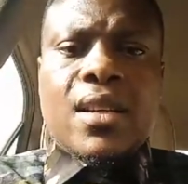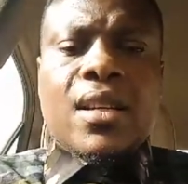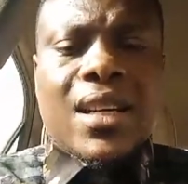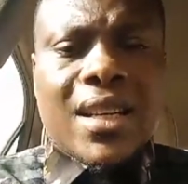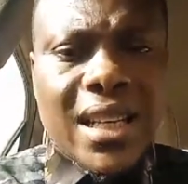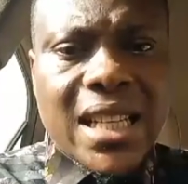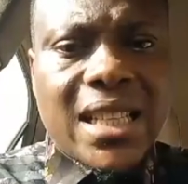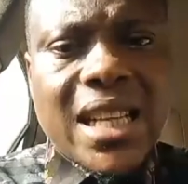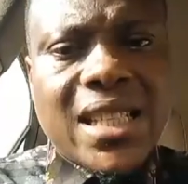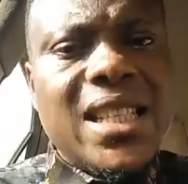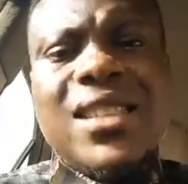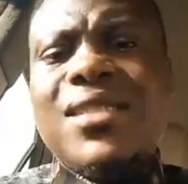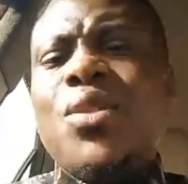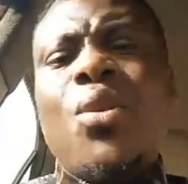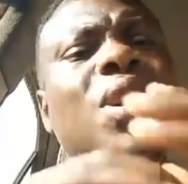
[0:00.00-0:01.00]

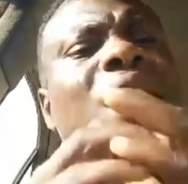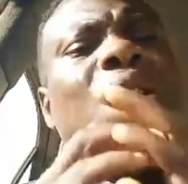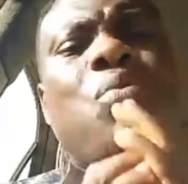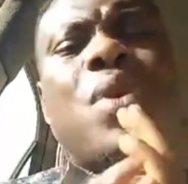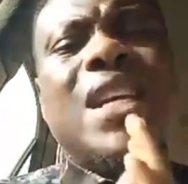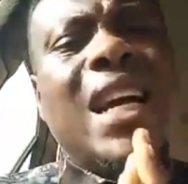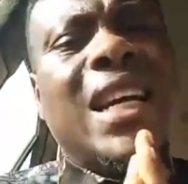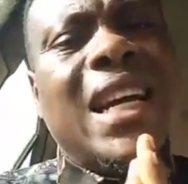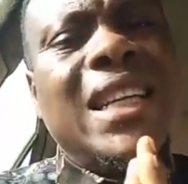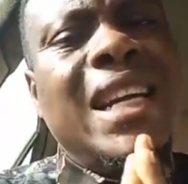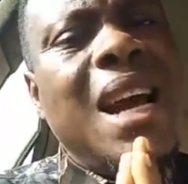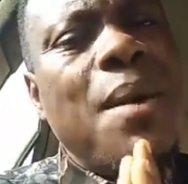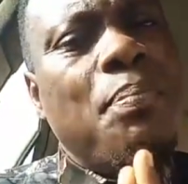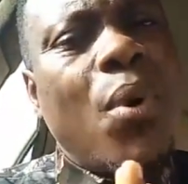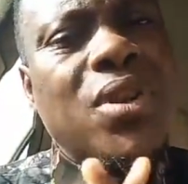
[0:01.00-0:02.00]
The only way that can
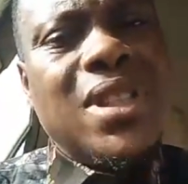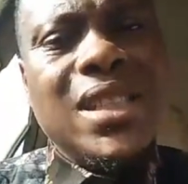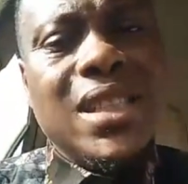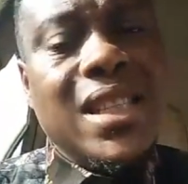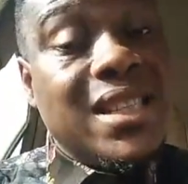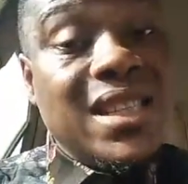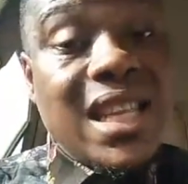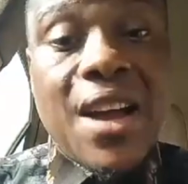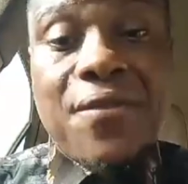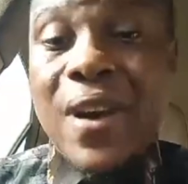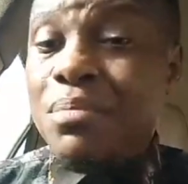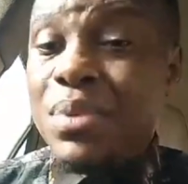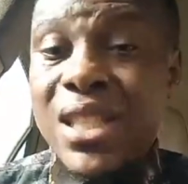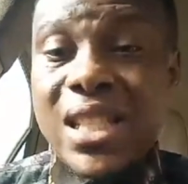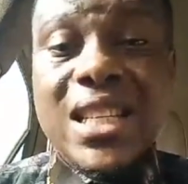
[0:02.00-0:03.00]
help us in this life, I'll
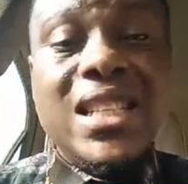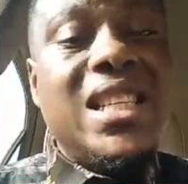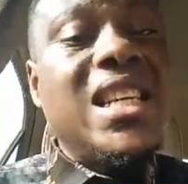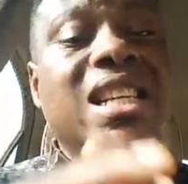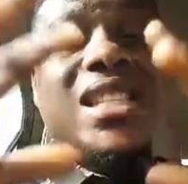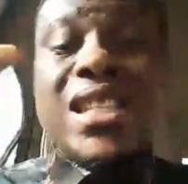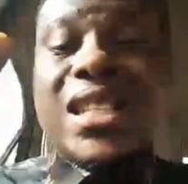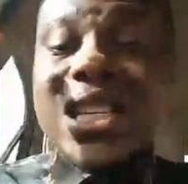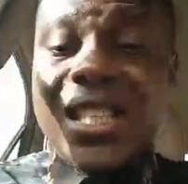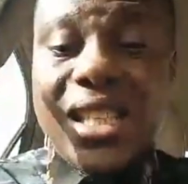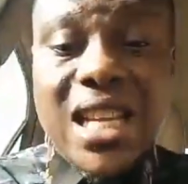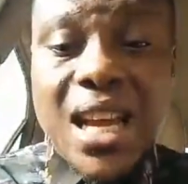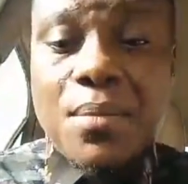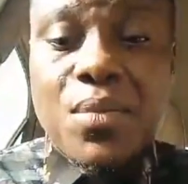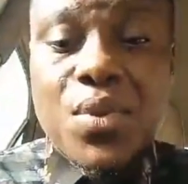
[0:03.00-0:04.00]
be saying it, is system.